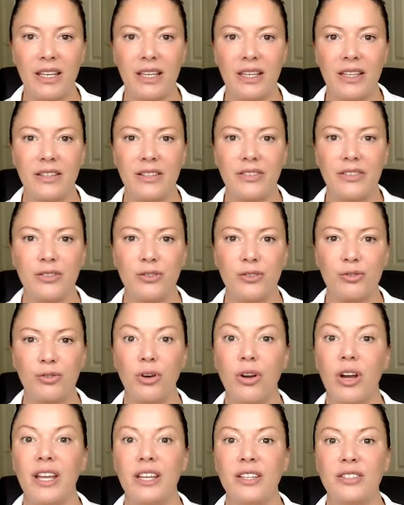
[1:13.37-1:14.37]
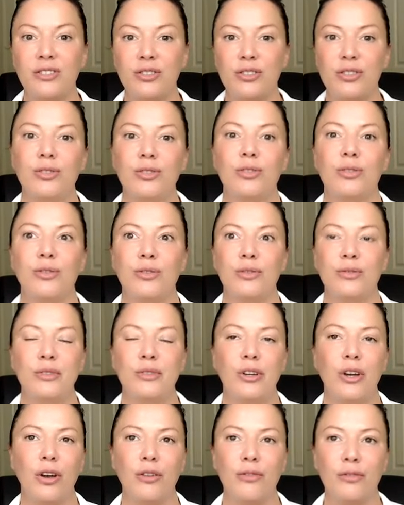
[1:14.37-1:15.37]
is trying to
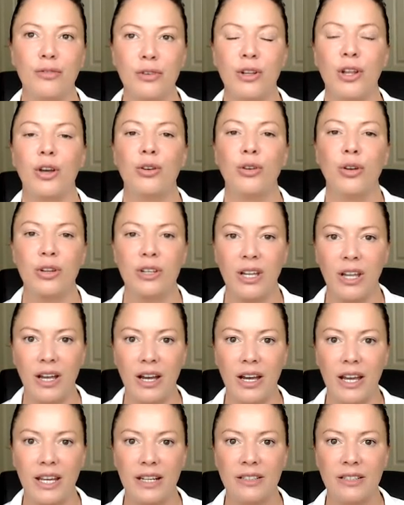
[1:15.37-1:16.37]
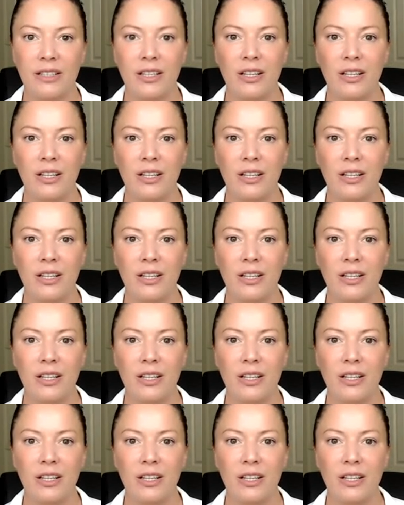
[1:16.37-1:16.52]
go for a loan online,